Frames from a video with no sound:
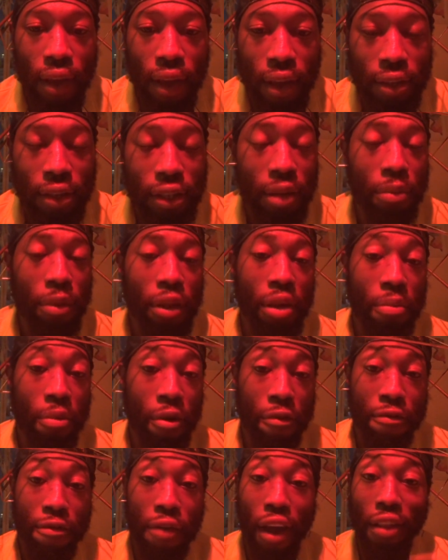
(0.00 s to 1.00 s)
And some of them
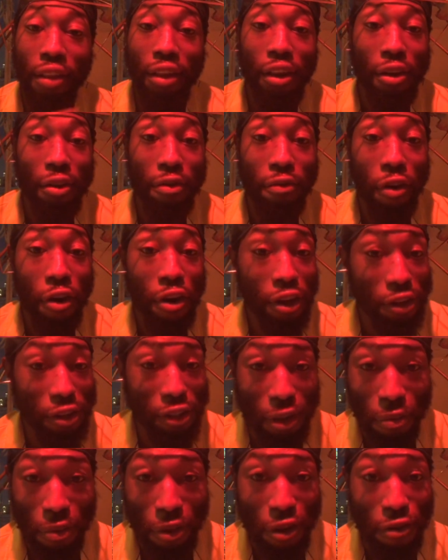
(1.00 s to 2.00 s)
are finally converting
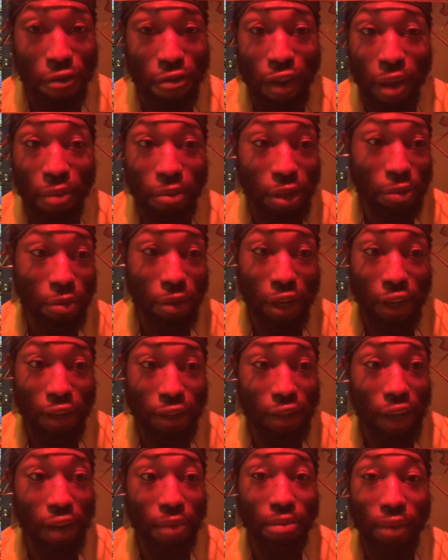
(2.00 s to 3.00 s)
some of their families,
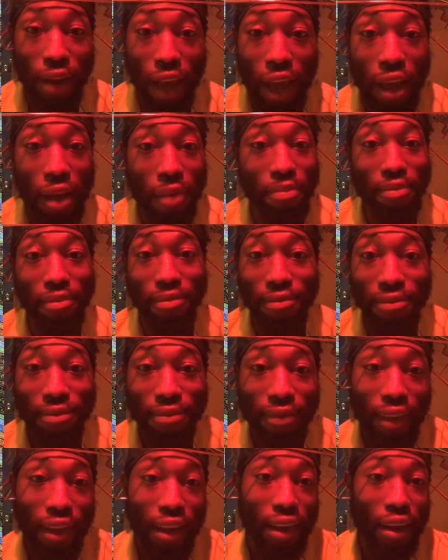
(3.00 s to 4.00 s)
because like, damn,
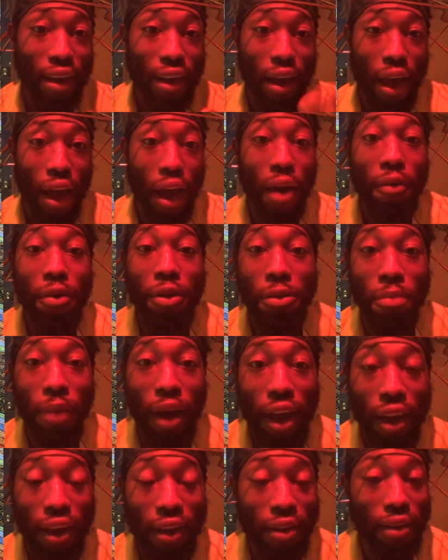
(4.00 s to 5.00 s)
how is
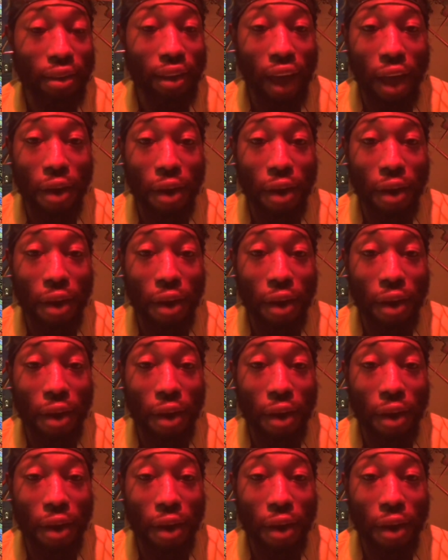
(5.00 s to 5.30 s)
my